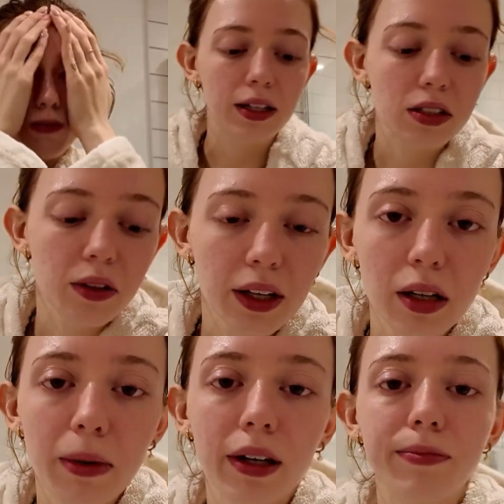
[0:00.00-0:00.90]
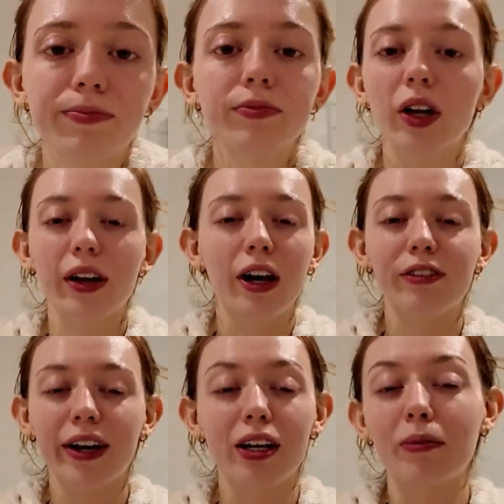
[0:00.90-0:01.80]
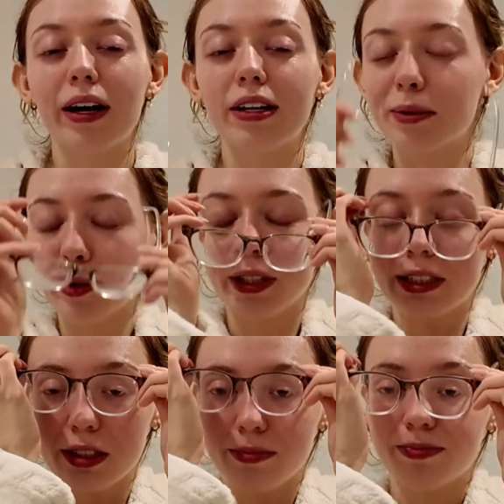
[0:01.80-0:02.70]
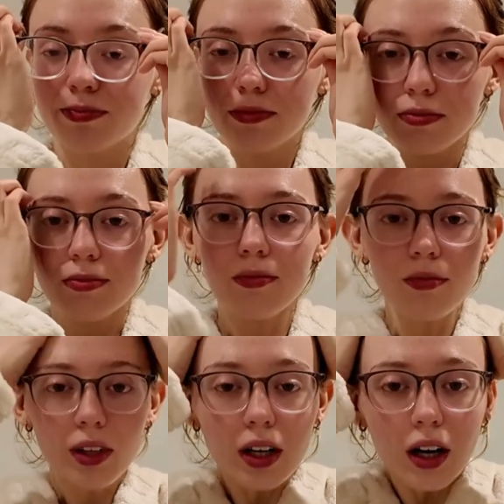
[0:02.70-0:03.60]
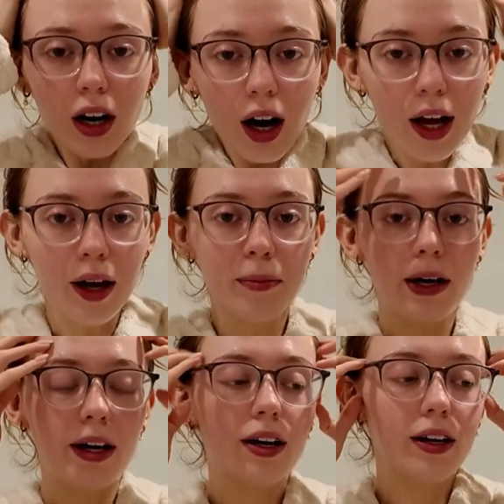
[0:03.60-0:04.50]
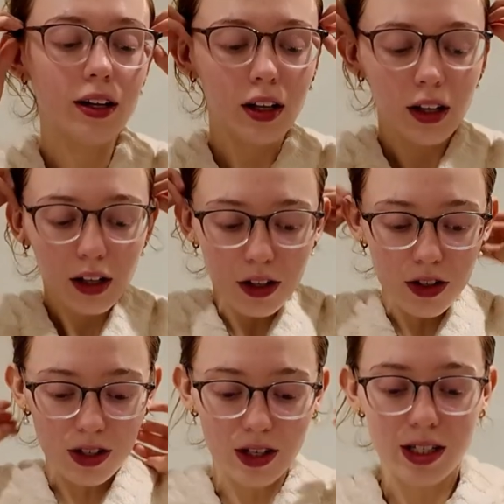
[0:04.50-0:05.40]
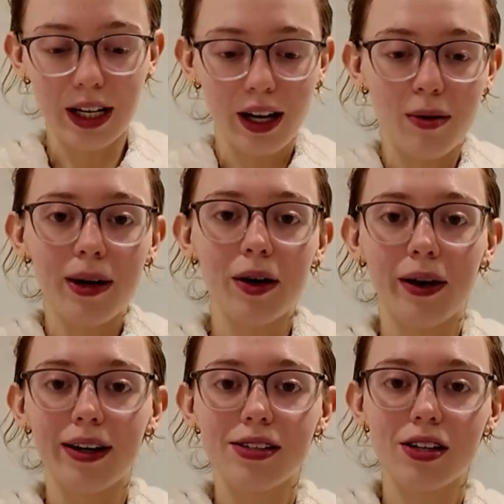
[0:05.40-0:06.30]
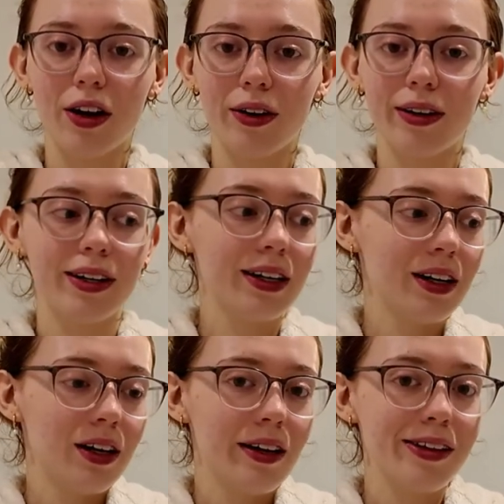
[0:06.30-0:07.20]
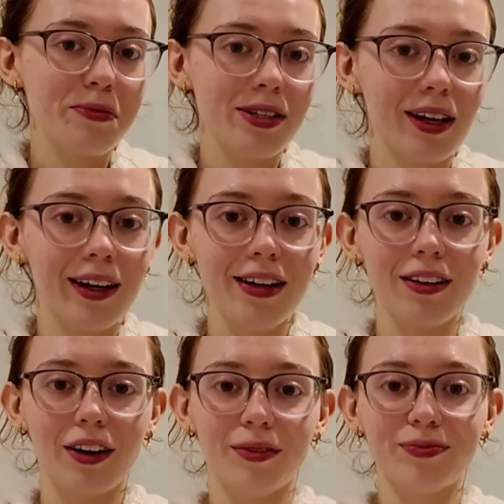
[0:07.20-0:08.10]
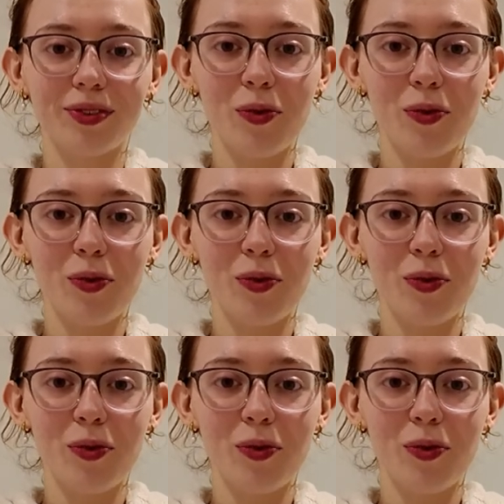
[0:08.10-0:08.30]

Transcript: Let it soak in a bit. Don't care if I get it in my hair, to be honest. I am just going to slick it up anyway. So that's my skincare done.